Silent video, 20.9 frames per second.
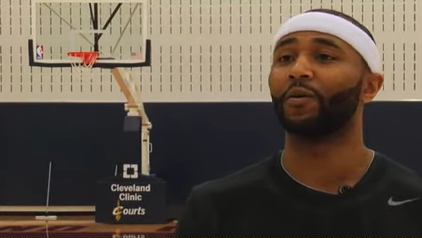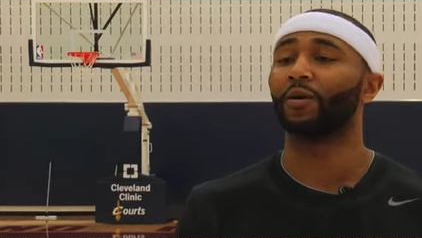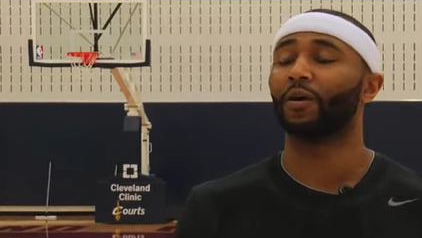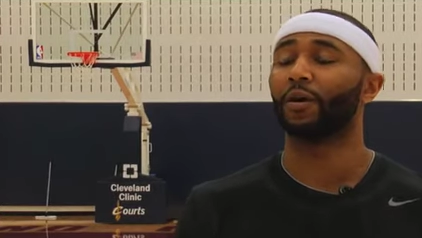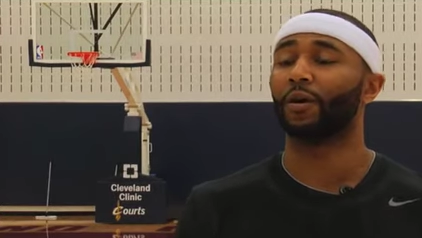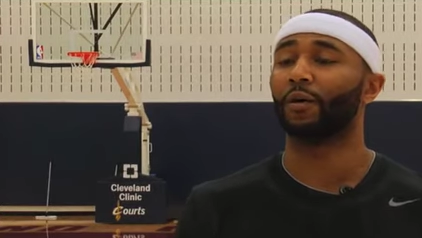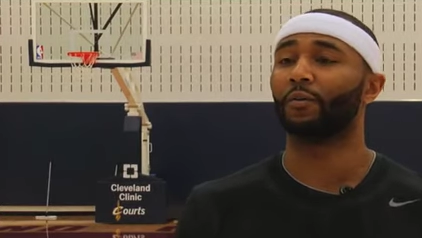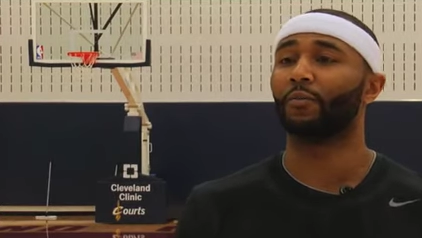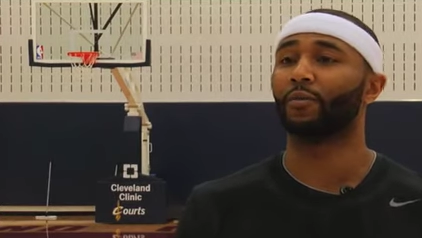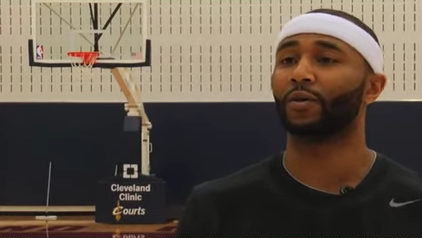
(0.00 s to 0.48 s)

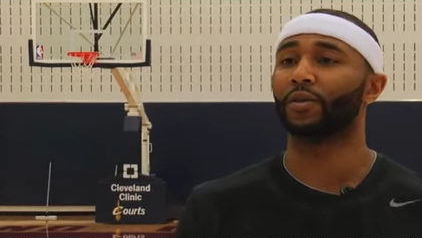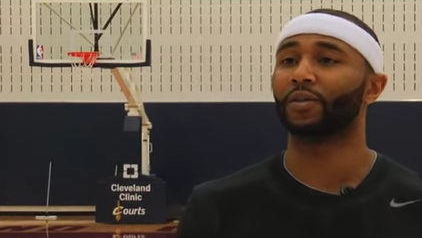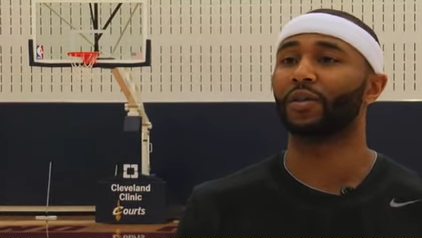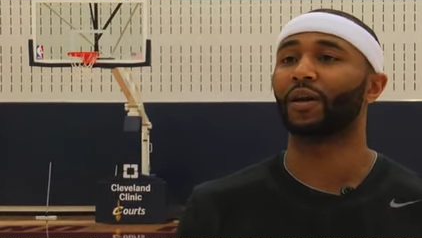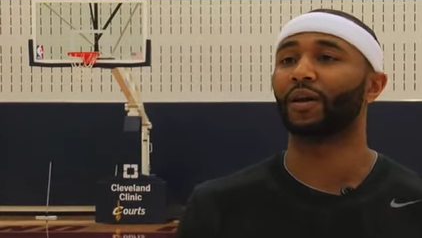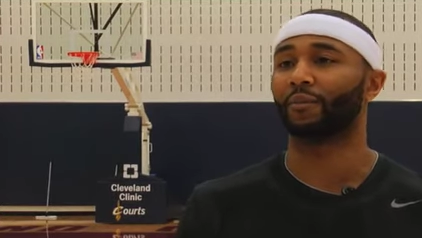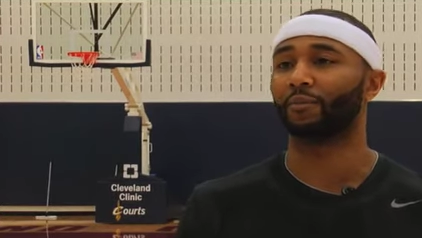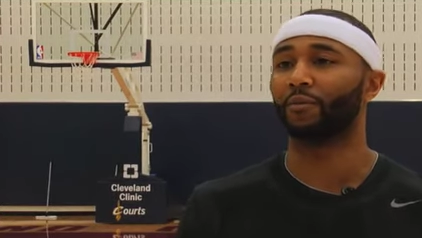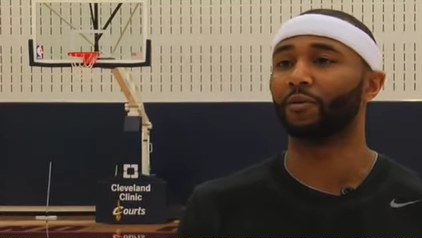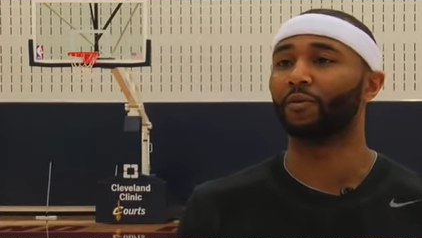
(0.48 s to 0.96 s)
uh, wish
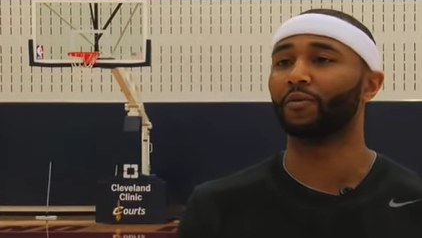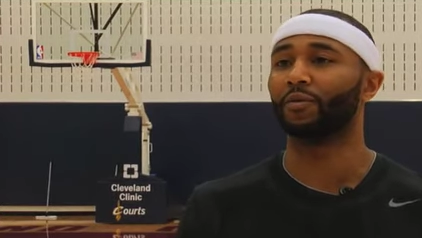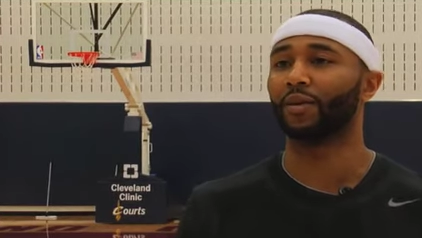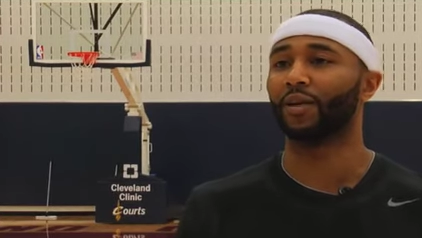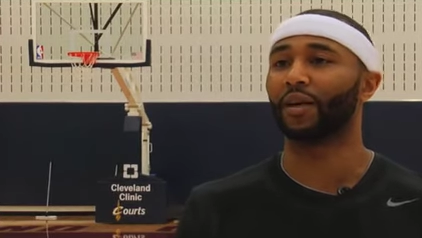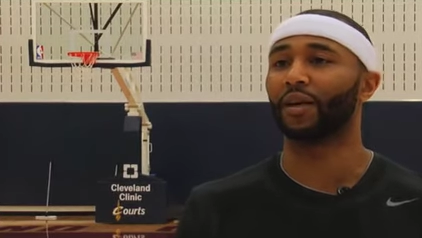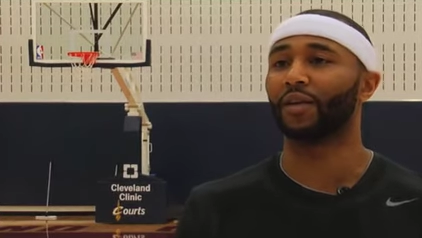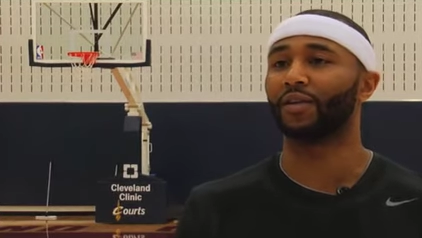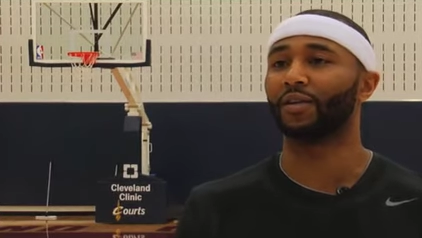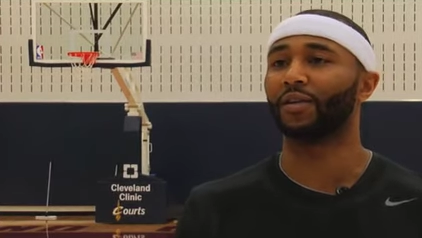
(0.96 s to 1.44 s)
that I proved
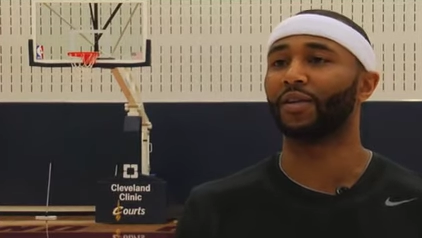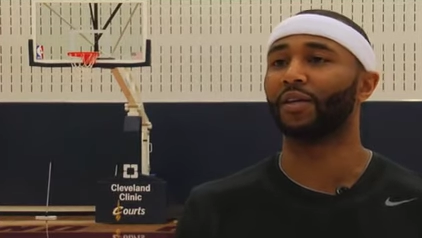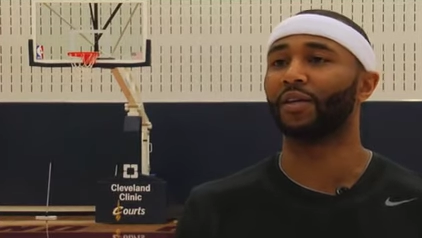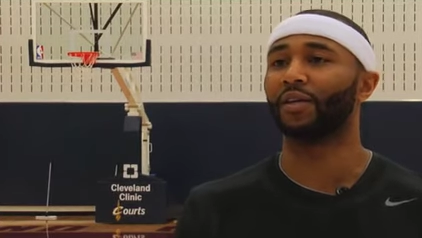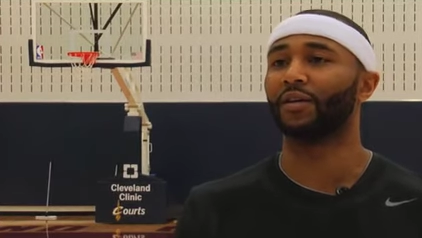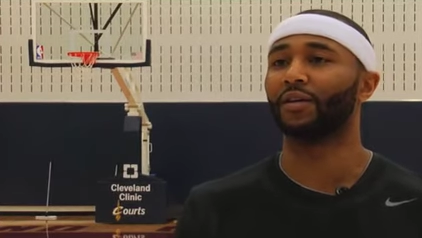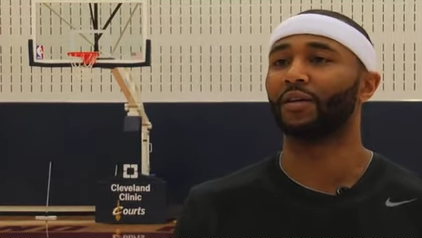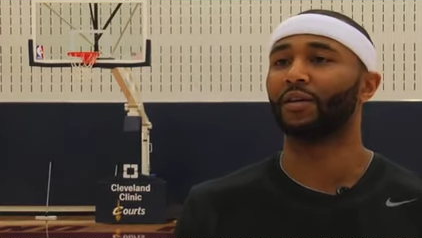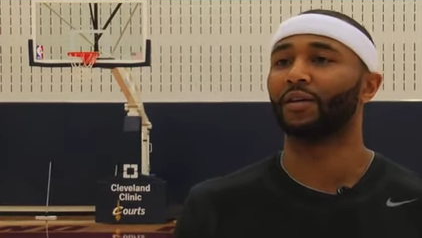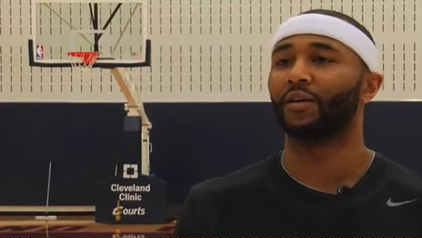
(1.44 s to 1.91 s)
that I
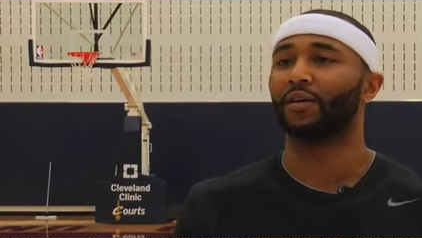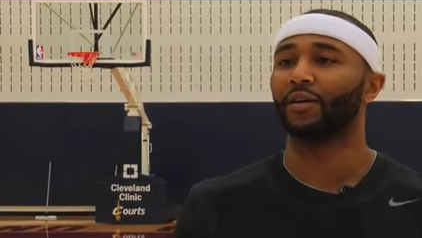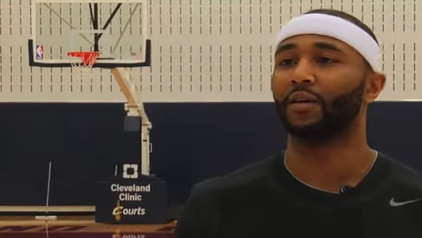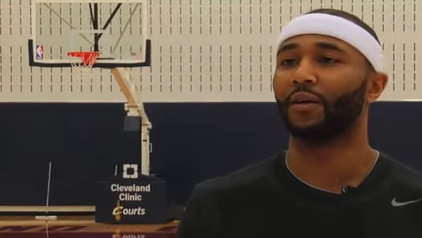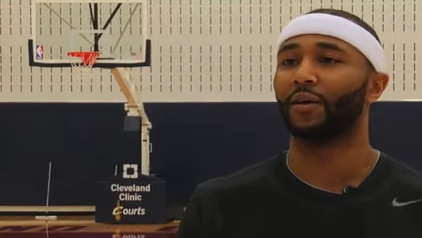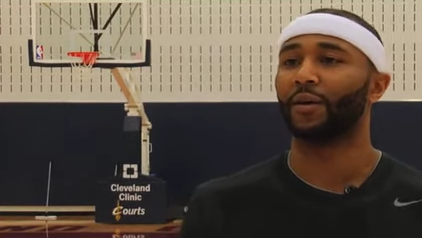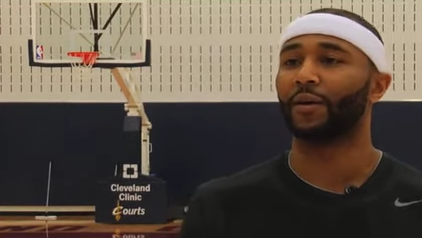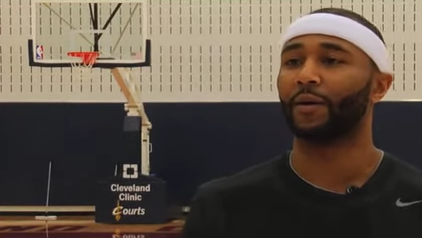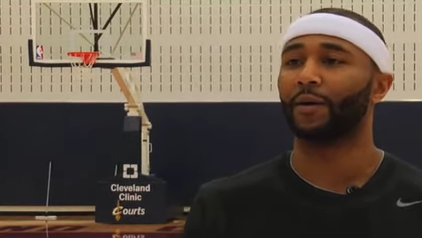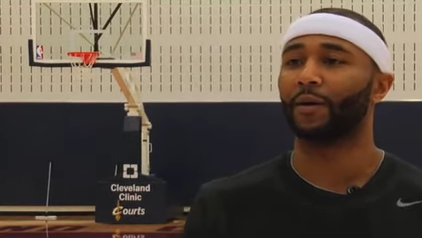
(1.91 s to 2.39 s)
did.
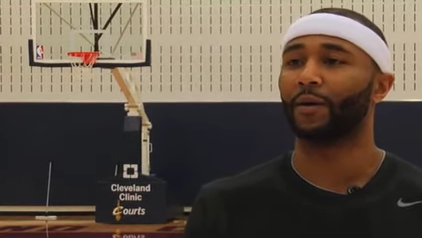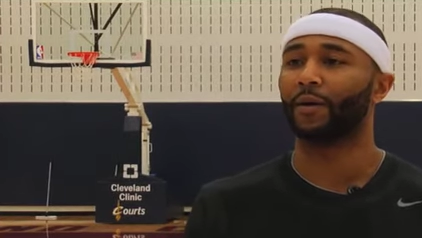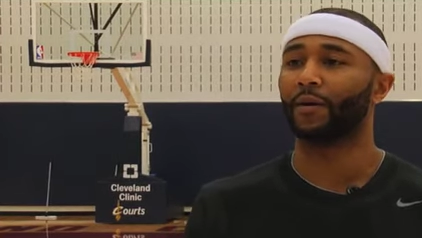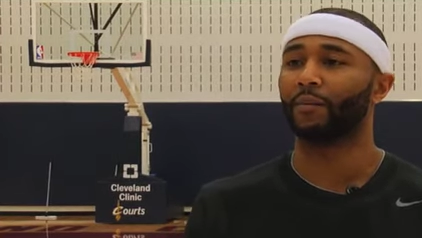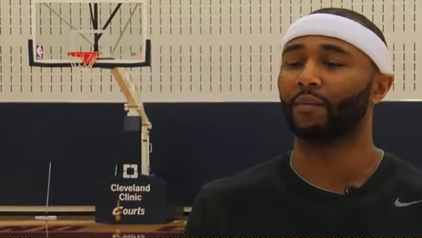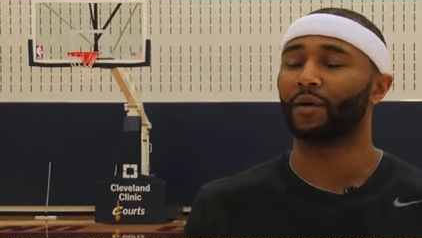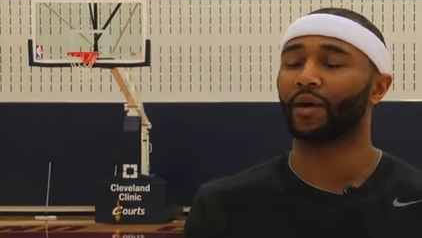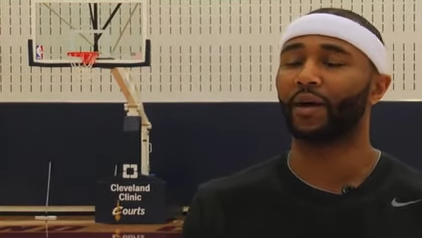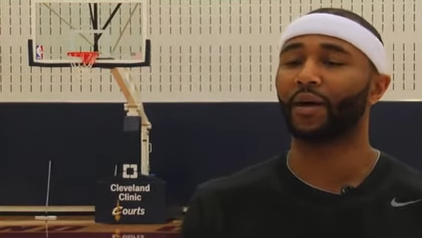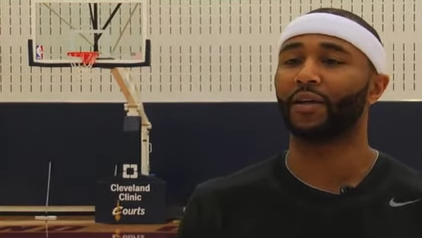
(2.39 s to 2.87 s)
And
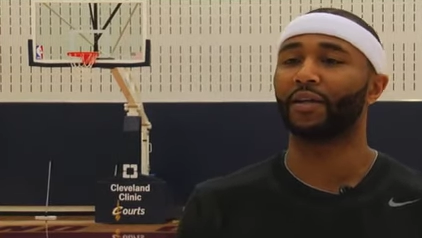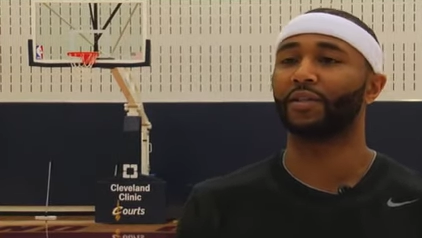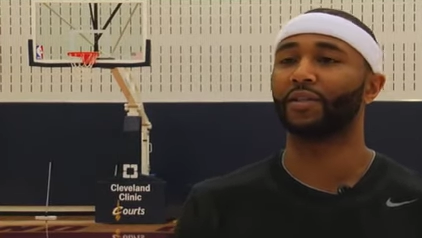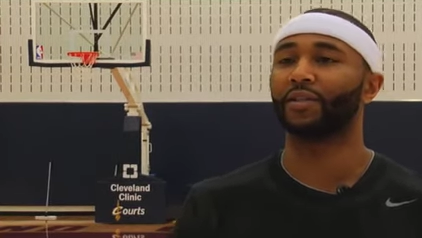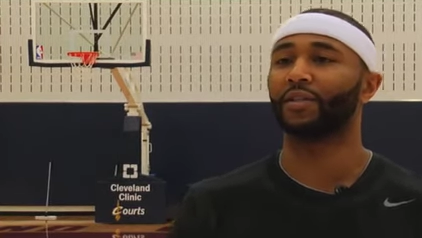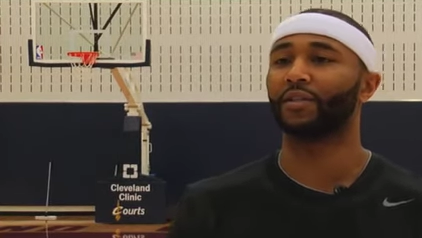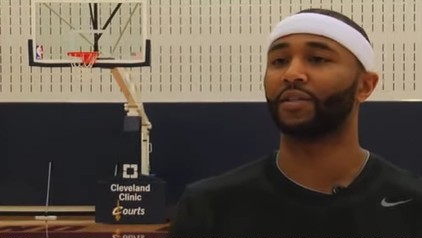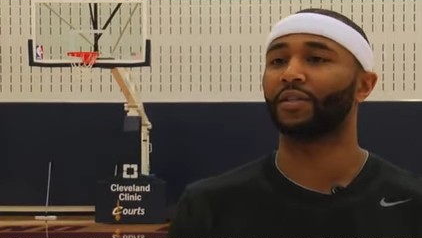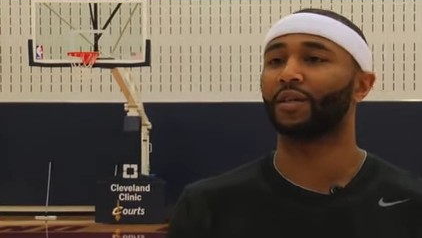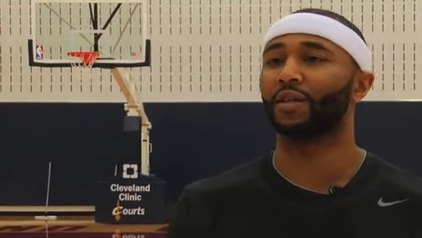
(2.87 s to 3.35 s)
um, I had to
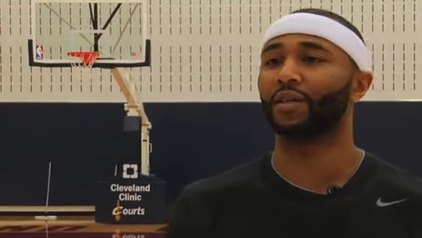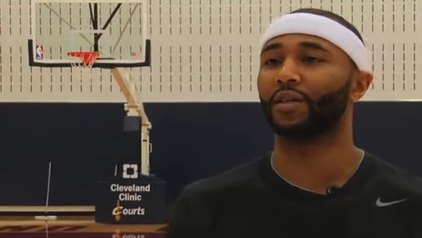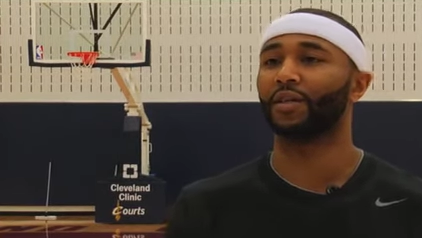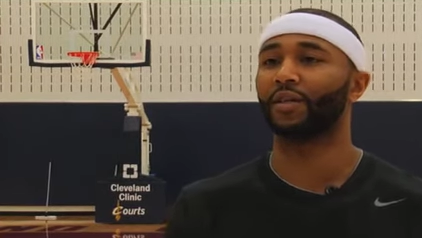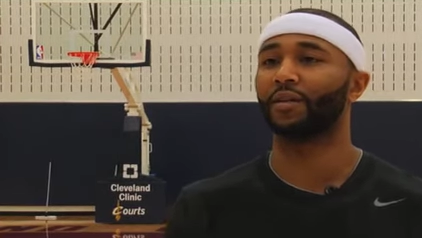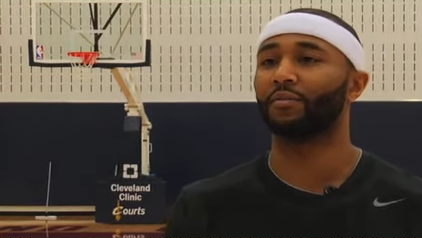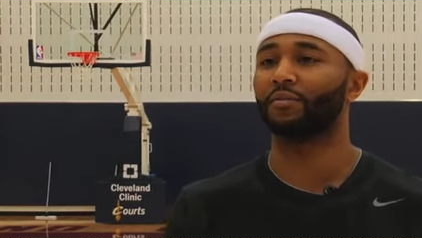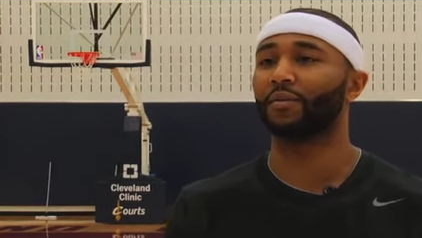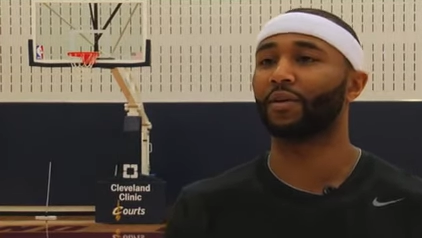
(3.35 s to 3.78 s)
just dig deep